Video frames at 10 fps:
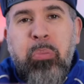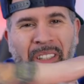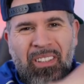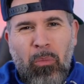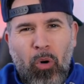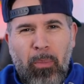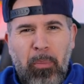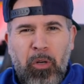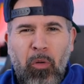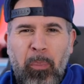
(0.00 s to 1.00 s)
Blessed morning, my
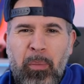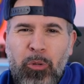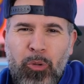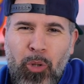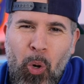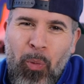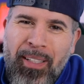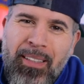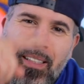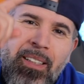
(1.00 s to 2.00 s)
beautiful peoples. You know who it
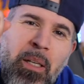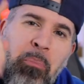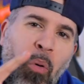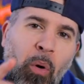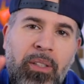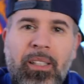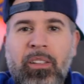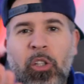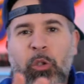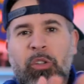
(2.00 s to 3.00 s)
is. It's your boy,
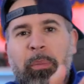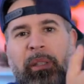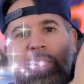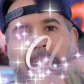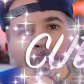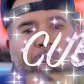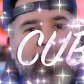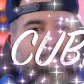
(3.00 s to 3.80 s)
C3U3B3A.